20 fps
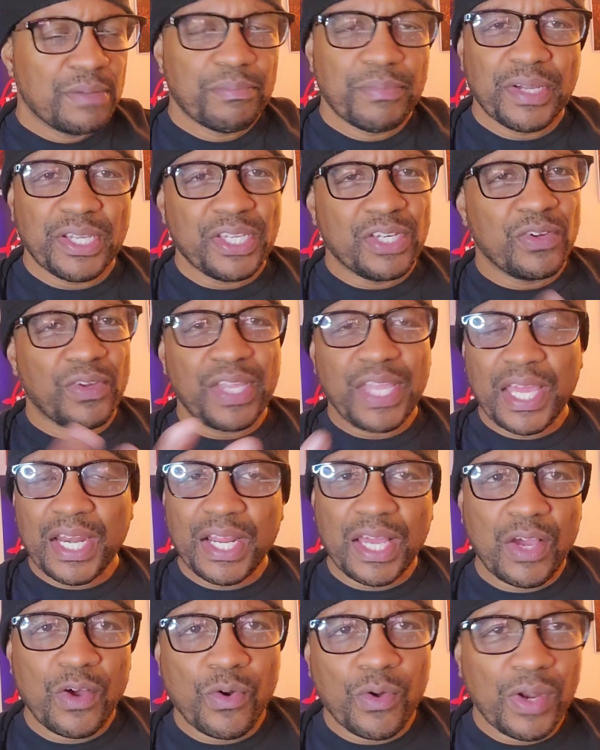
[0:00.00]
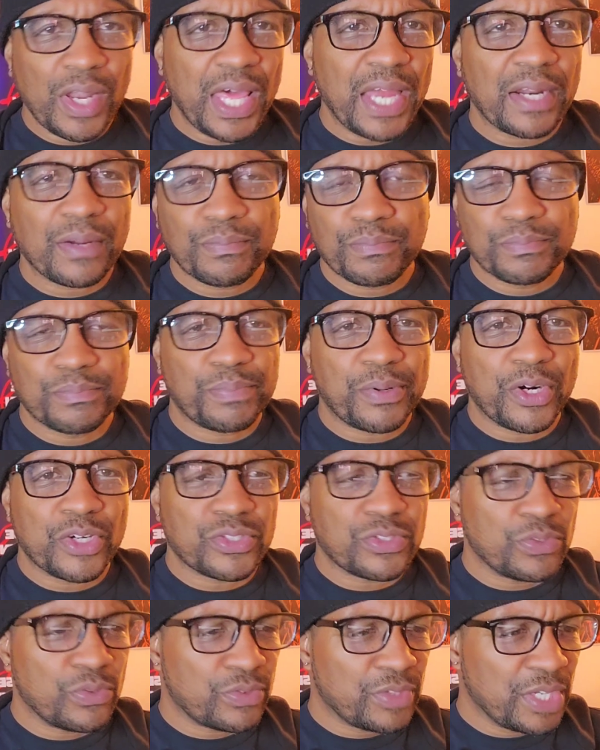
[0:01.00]
But, you know, he had a whole lot of
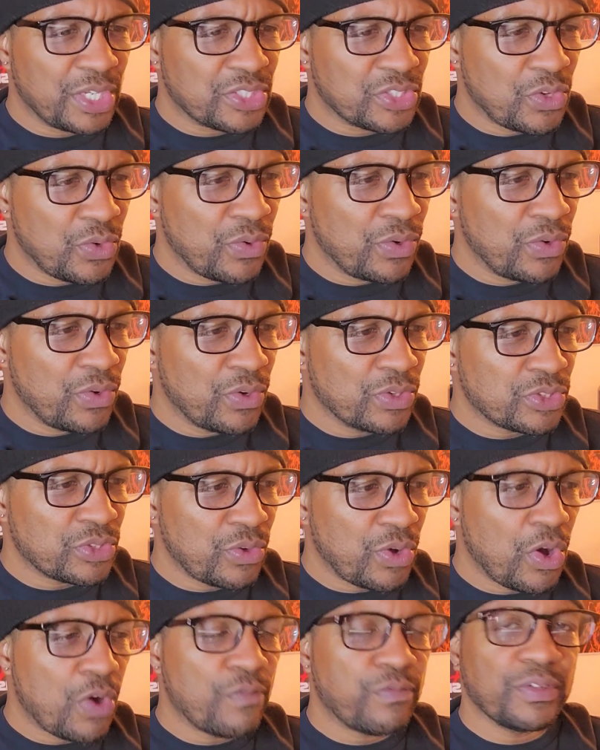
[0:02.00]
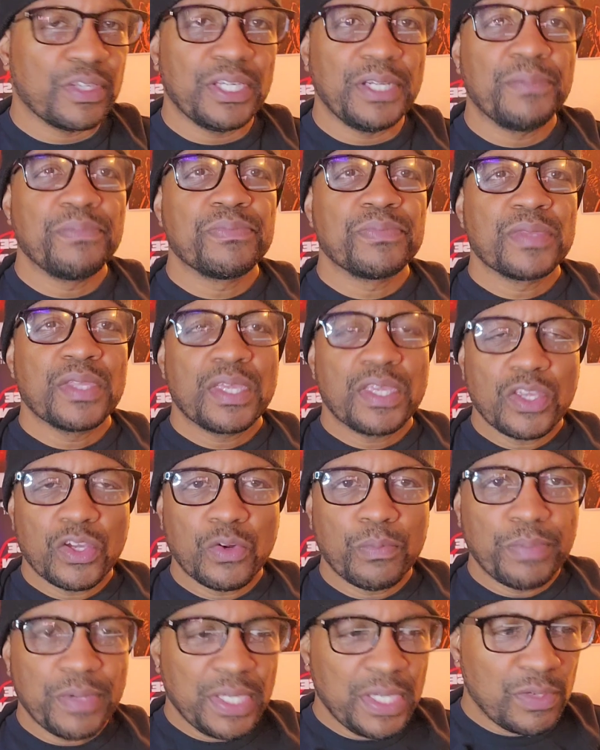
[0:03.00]
personal things going on. So hopefully
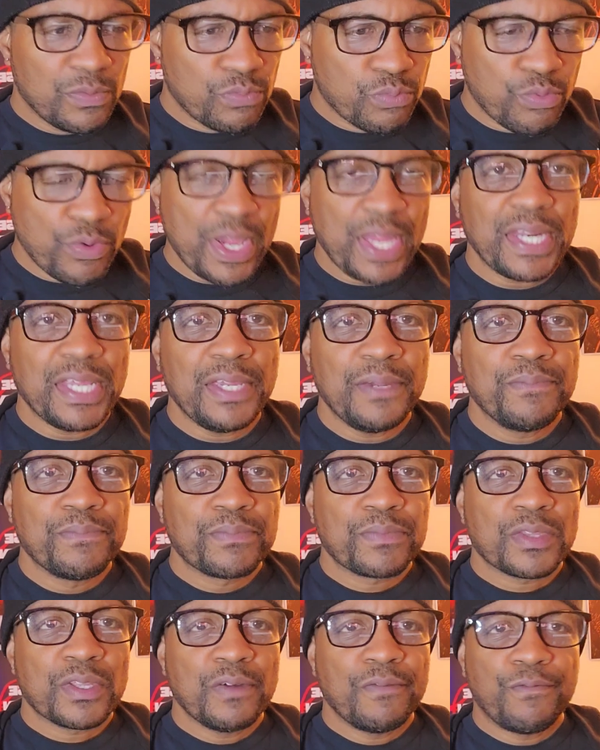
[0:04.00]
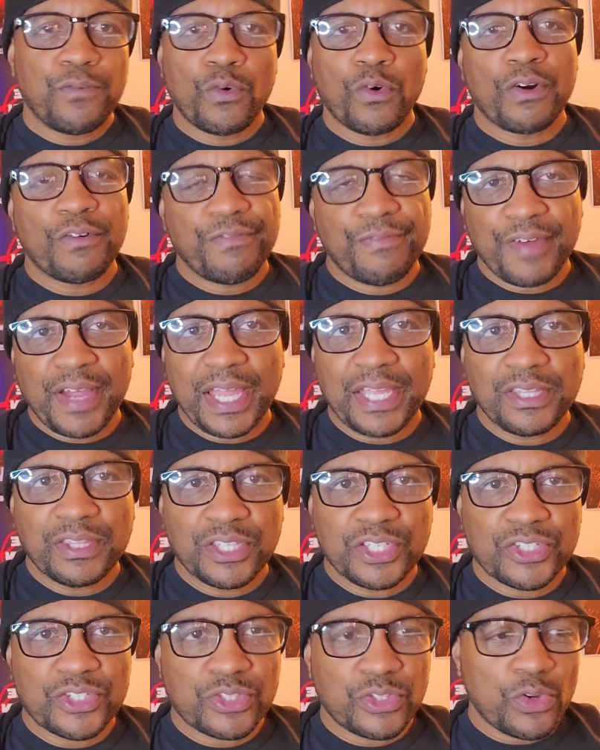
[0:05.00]
he'll be ready for a fight
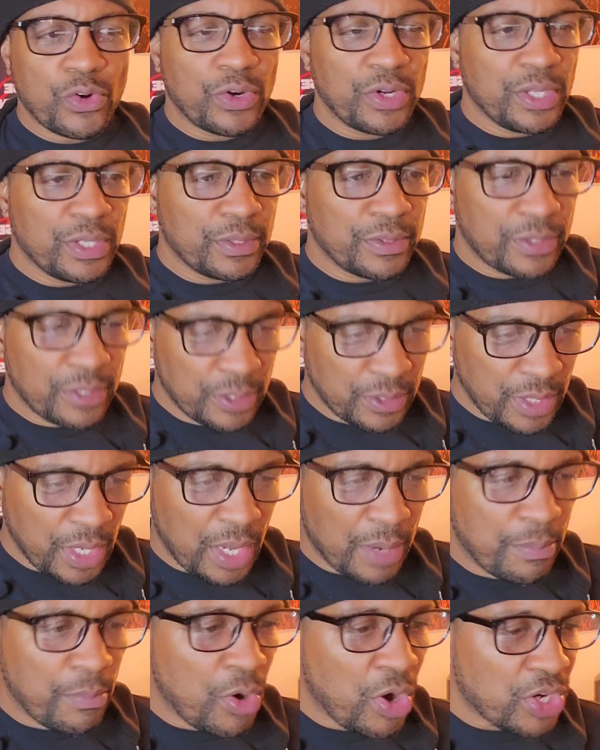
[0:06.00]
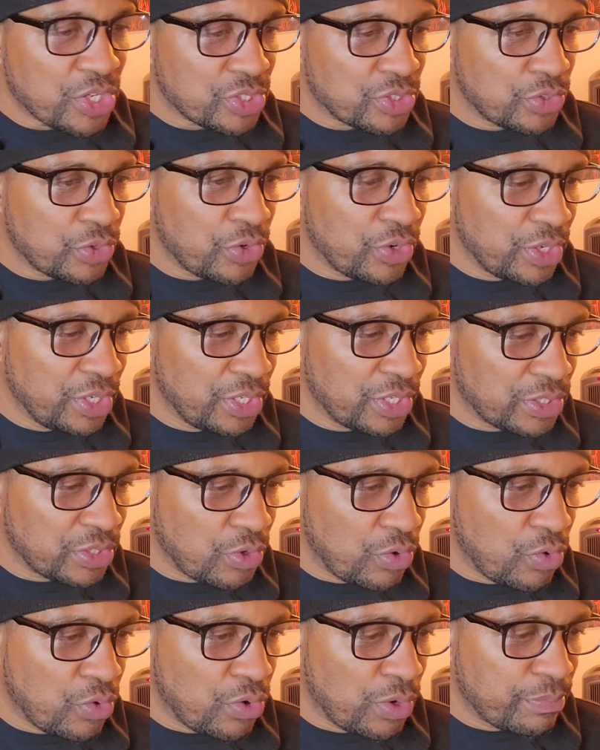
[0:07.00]
this 30th, March 30th
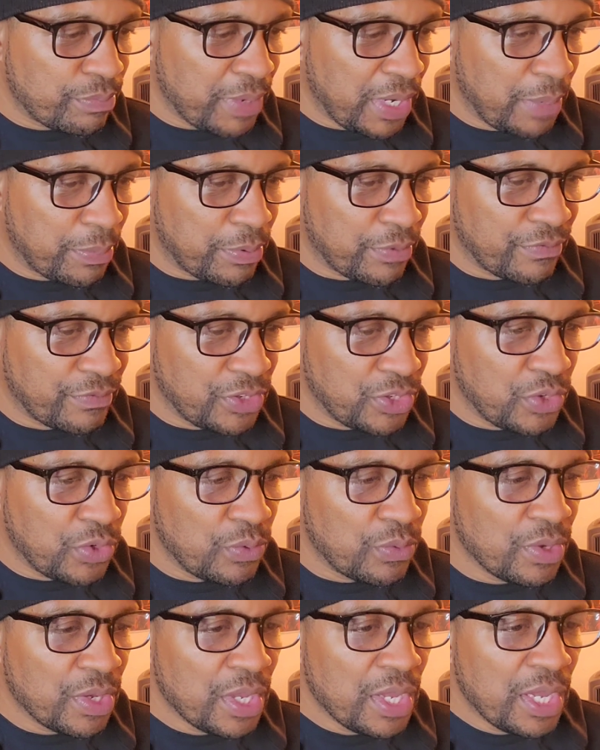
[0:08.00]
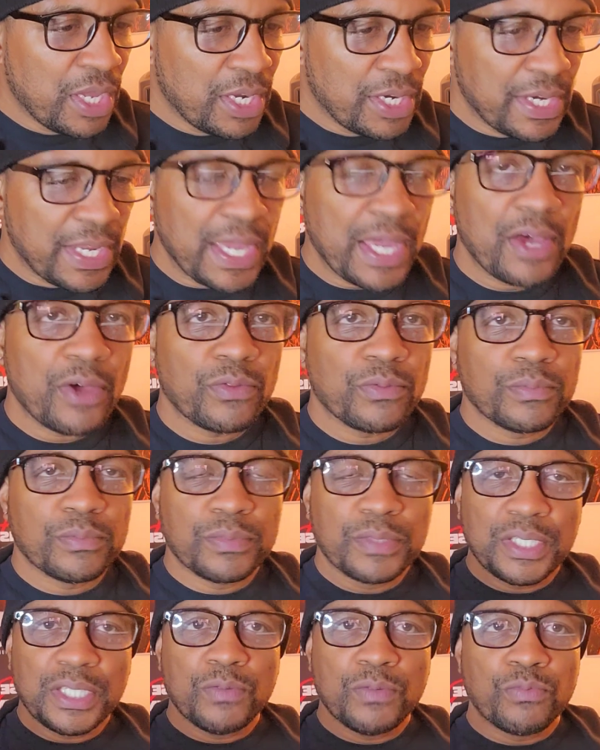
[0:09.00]
on pay-per-view. Now,
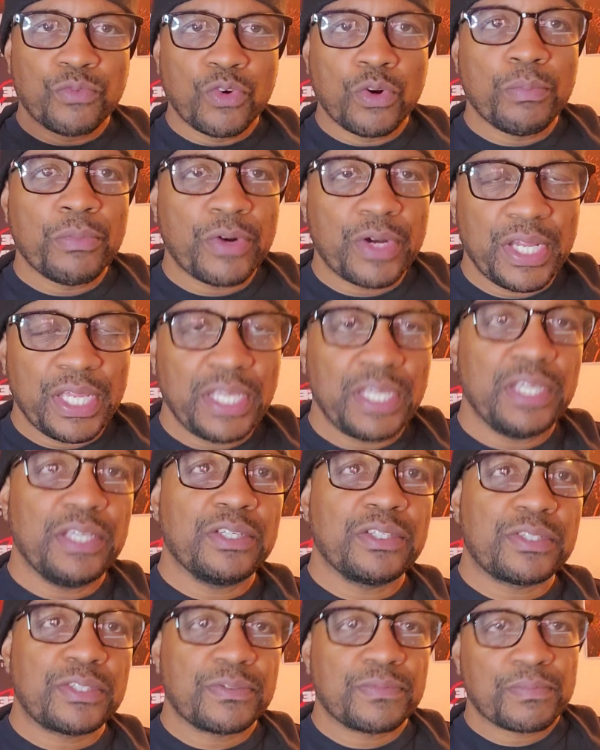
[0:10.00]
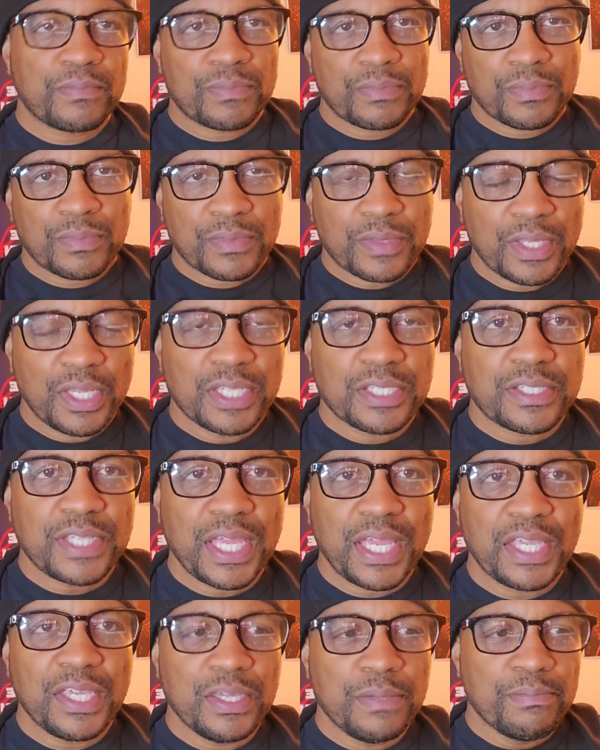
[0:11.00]
the rumor is
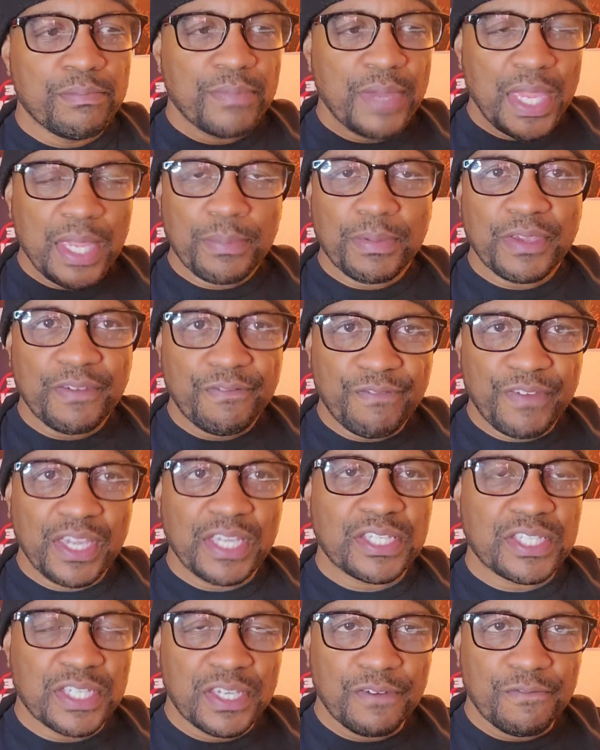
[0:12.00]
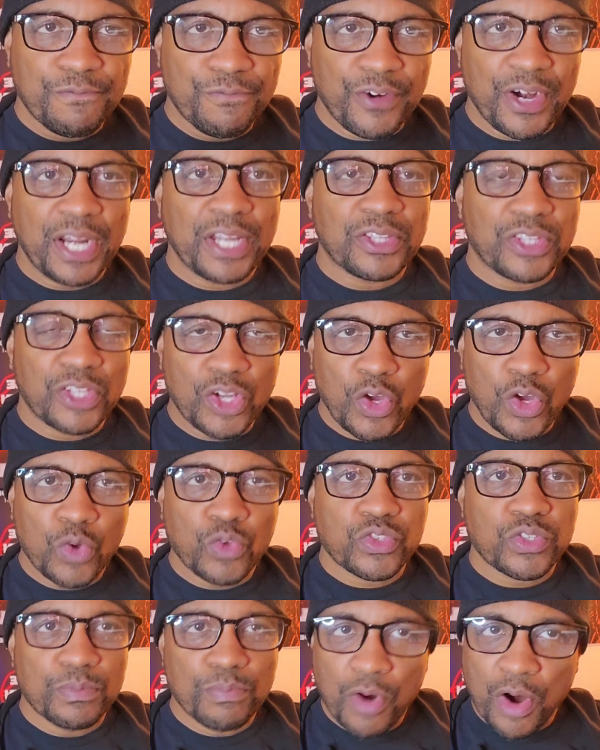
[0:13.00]
that he may be facing Frank the
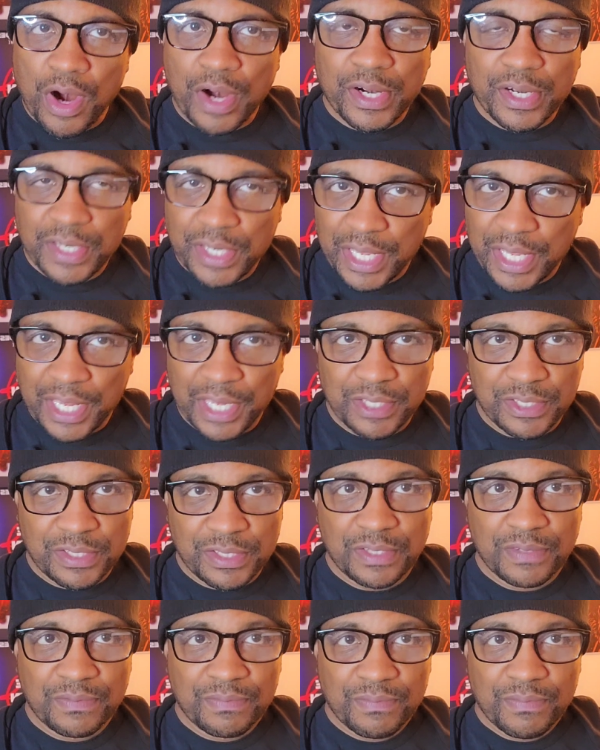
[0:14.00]
Ghost Martin next.